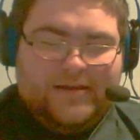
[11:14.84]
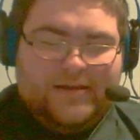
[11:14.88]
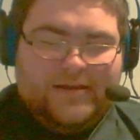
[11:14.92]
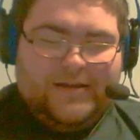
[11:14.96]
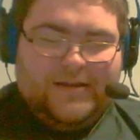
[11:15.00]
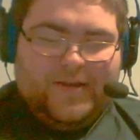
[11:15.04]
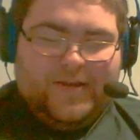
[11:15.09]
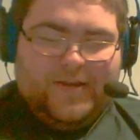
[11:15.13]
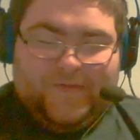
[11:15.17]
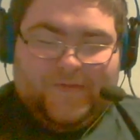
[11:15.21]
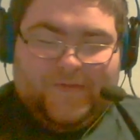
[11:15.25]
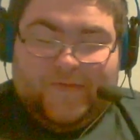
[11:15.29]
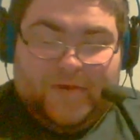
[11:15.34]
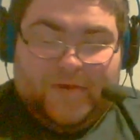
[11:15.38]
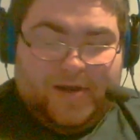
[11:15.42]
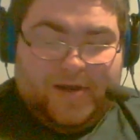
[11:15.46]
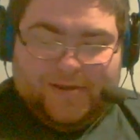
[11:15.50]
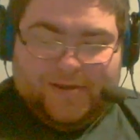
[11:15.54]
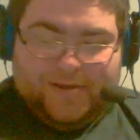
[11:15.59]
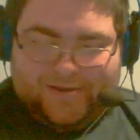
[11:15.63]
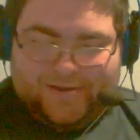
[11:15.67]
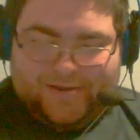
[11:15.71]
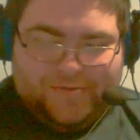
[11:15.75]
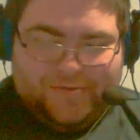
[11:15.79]
you even
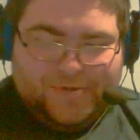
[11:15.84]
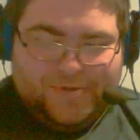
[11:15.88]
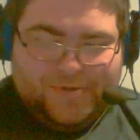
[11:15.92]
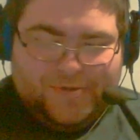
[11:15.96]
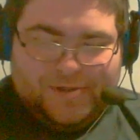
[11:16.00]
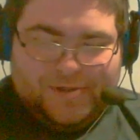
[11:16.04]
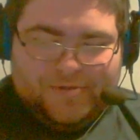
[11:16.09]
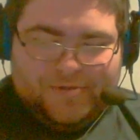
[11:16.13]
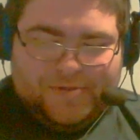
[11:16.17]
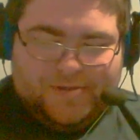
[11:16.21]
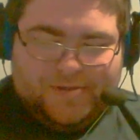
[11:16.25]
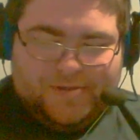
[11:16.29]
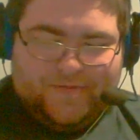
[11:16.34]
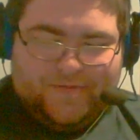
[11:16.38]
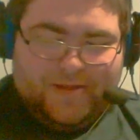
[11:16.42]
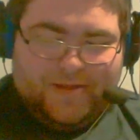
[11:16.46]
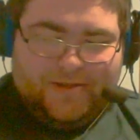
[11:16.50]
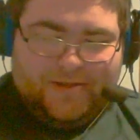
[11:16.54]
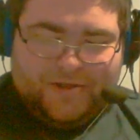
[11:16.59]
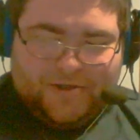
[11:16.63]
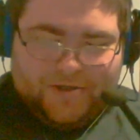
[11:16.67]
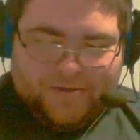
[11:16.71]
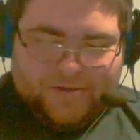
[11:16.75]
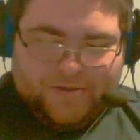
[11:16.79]
got the Usos, you've got
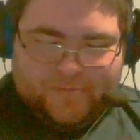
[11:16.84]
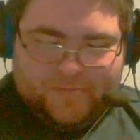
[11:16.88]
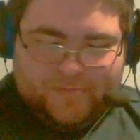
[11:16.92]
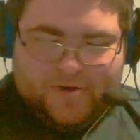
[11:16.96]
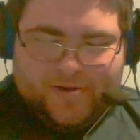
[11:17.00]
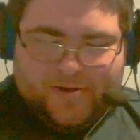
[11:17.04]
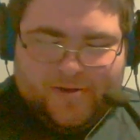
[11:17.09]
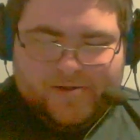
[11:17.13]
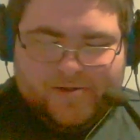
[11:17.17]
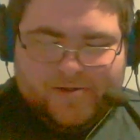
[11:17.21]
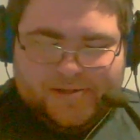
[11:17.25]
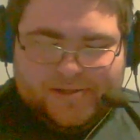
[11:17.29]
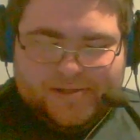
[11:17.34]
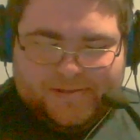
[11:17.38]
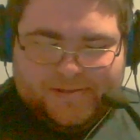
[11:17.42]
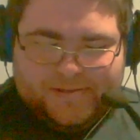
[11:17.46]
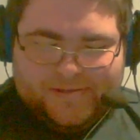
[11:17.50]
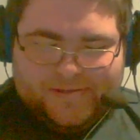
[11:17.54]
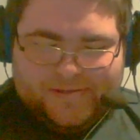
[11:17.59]
the Good Brothers.